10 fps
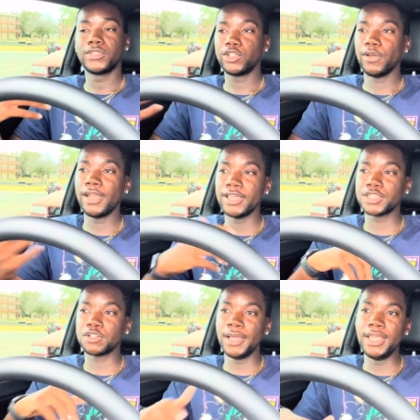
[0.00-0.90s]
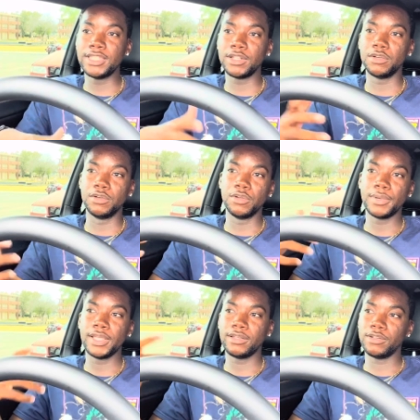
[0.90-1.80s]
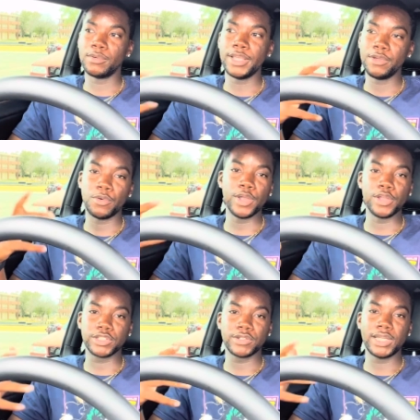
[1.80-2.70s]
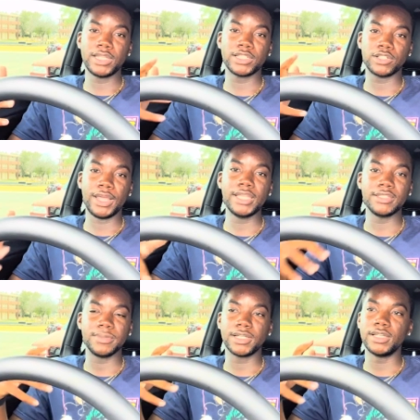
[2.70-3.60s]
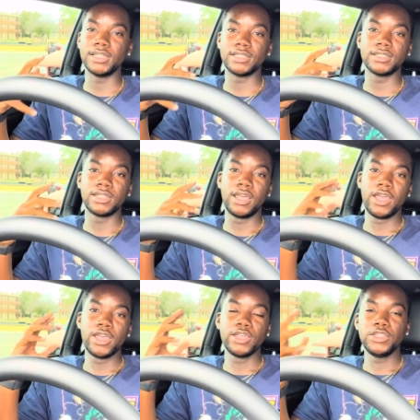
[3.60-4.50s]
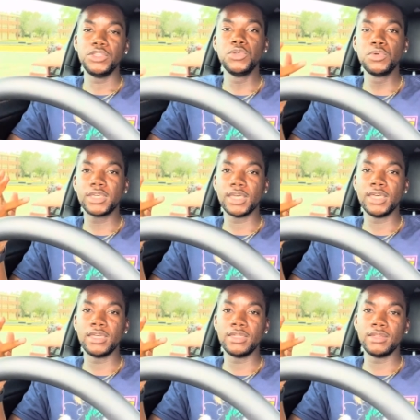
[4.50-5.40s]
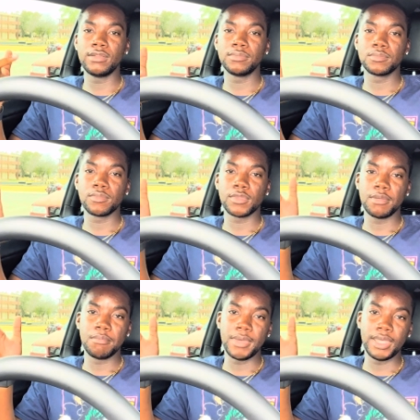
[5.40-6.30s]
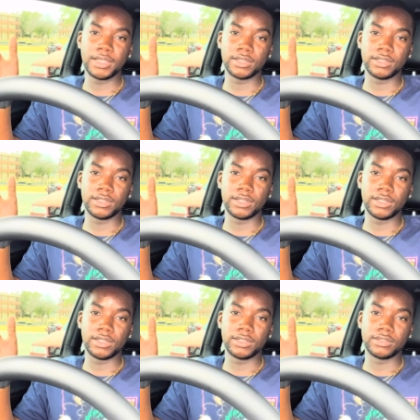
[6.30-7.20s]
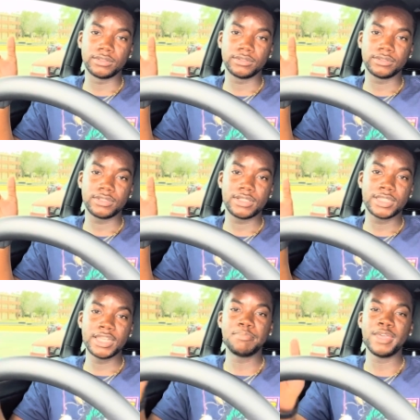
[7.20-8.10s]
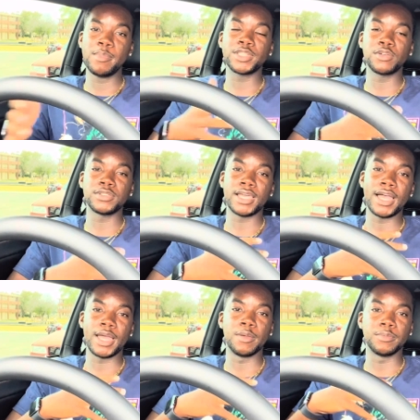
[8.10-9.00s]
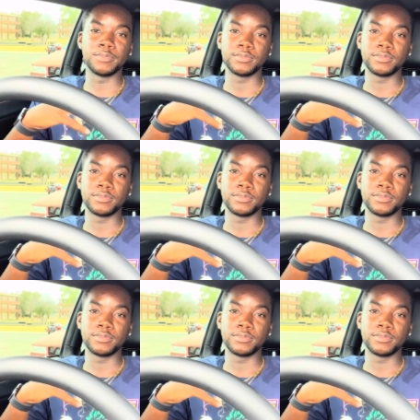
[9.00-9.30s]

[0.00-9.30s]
Credit is crazy though, the way the way it works. Credit is crazy because you can make 10 payments on time.